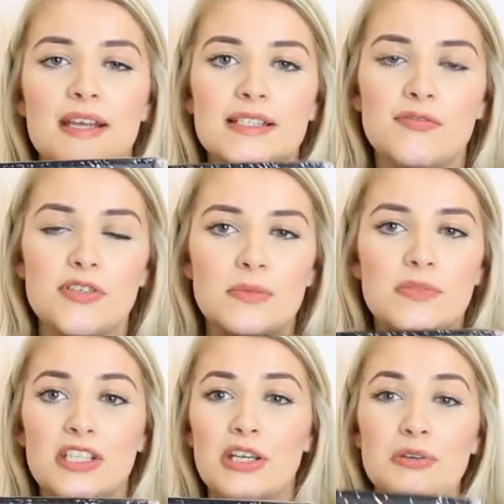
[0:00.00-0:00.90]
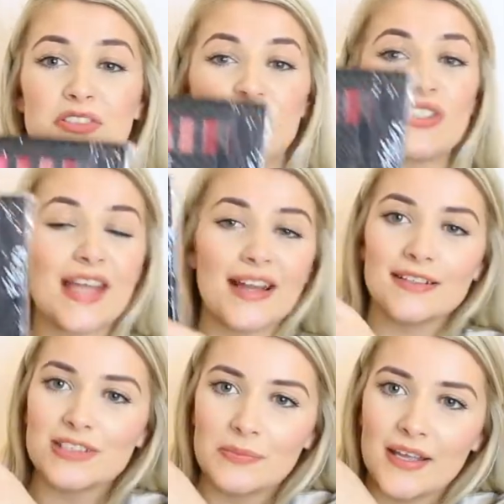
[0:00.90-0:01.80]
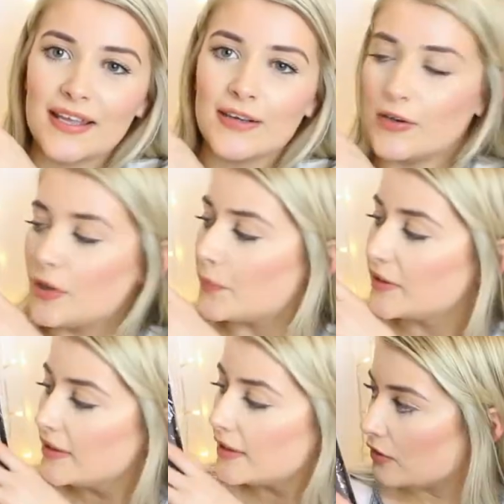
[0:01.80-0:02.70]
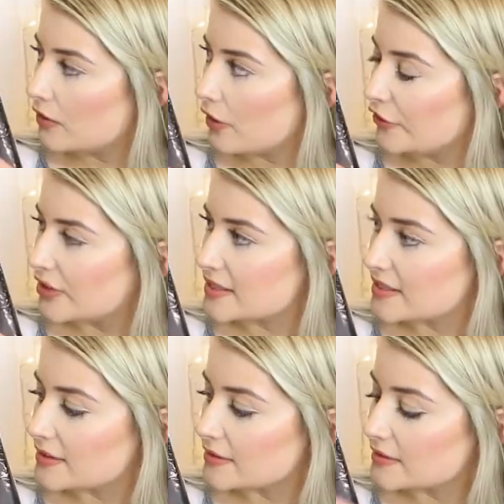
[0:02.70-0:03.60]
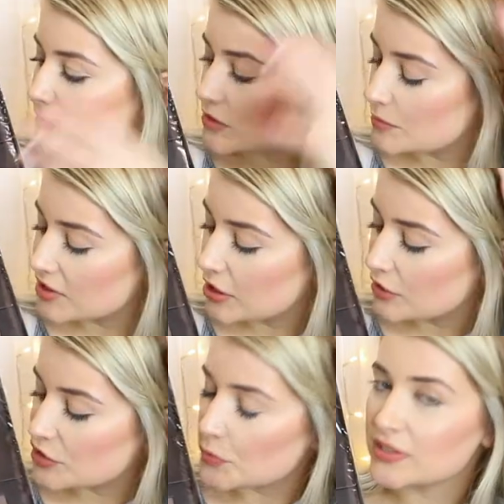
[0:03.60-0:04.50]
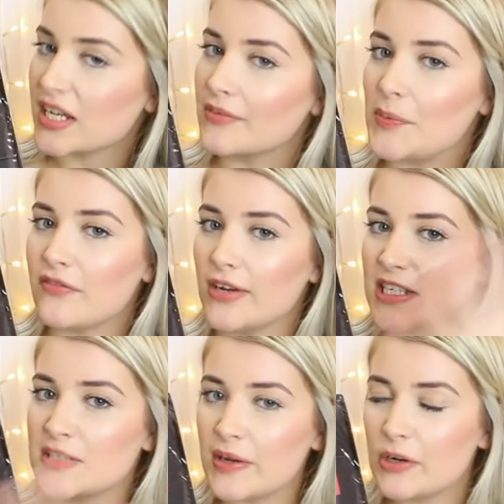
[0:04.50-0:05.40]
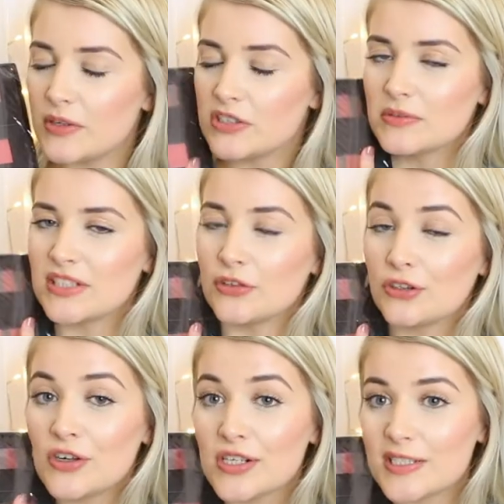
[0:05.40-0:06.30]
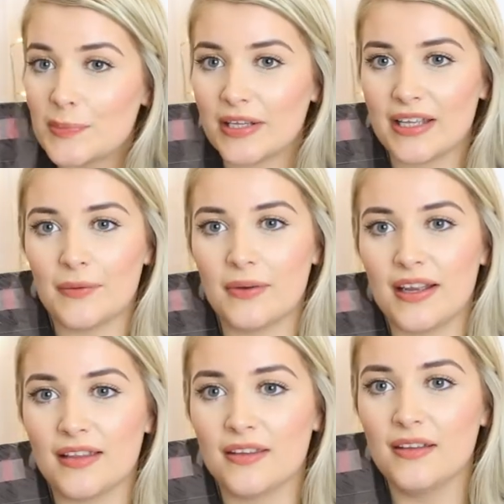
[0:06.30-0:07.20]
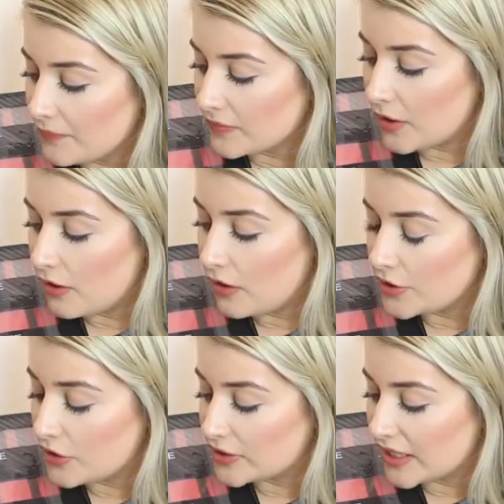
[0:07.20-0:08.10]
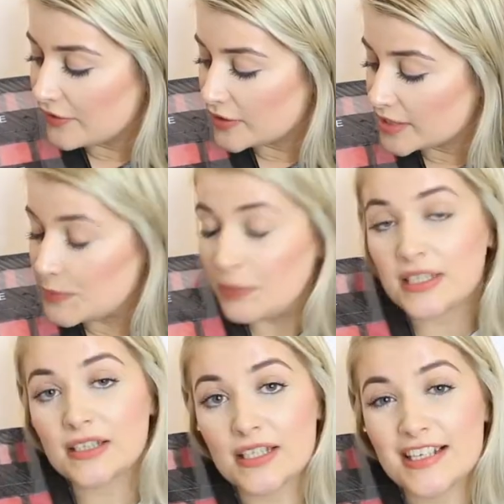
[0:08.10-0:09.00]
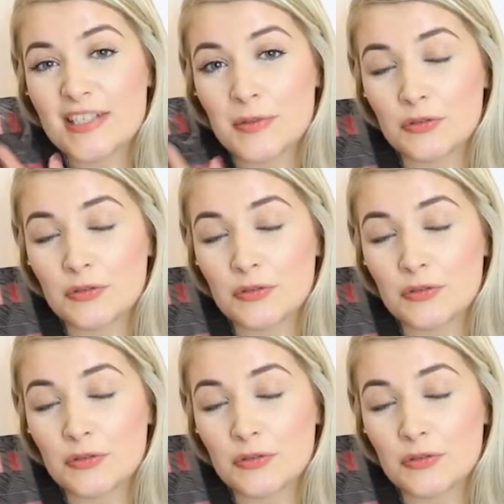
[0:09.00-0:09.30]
amazing for somebody who's just getting into makeup, or for instance, somebody who just wants to have a bit of an experiment, some different colours to play with. Or you could even split these